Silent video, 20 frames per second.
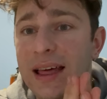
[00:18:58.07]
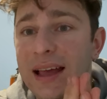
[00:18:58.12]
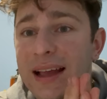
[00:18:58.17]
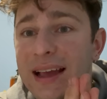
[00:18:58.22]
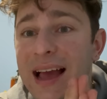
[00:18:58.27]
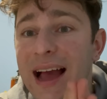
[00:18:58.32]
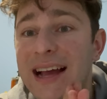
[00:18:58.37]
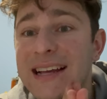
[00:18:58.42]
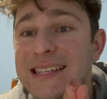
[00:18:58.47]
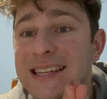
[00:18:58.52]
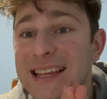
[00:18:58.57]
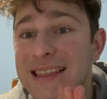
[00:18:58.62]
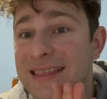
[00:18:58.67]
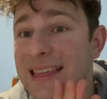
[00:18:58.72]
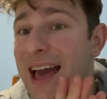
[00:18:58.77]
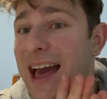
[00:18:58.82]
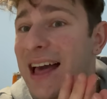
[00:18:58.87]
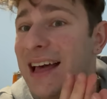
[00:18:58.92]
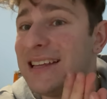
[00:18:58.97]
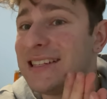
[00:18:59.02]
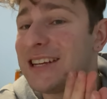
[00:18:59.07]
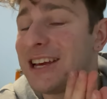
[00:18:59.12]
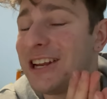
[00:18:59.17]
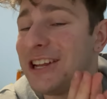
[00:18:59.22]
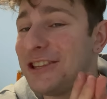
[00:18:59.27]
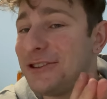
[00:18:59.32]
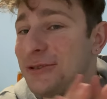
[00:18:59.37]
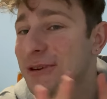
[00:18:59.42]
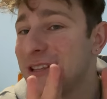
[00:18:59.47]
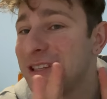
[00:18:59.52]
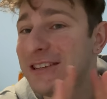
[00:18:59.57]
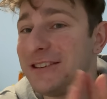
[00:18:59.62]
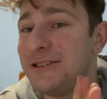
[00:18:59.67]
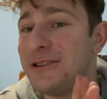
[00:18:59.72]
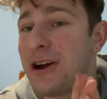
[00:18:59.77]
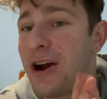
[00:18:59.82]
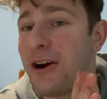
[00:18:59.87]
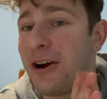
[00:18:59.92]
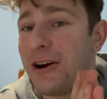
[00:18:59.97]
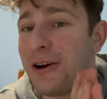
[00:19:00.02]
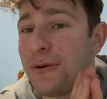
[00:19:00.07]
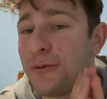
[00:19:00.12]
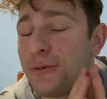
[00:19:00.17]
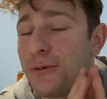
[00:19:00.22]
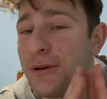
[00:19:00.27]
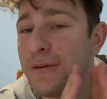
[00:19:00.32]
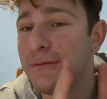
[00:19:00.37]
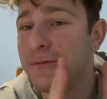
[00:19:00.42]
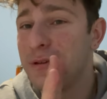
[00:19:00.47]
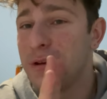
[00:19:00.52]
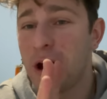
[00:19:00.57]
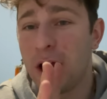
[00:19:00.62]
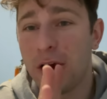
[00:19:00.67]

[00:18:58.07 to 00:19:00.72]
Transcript: Guys, that is going to do it to our review,